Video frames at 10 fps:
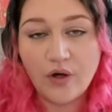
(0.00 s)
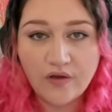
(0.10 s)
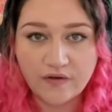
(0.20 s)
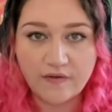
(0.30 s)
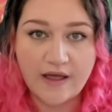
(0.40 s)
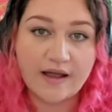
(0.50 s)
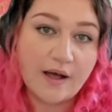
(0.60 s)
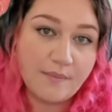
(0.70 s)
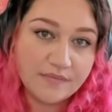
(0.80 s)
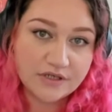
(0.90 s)
person that
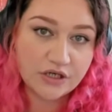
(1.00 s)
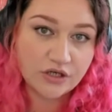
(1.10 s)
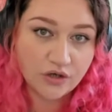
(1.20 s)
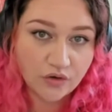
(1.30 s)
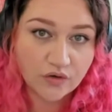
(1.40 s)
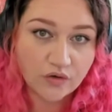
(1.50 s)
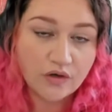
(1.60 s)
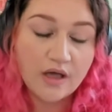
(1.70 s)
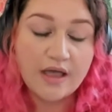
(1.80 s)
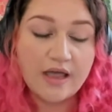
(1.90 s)
comes to
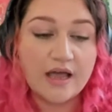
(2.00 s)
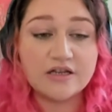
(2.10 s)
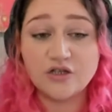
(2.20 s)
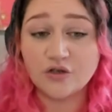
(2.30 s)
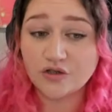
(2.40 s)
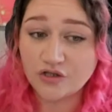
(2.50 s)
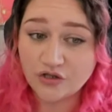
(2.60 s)
you and to your,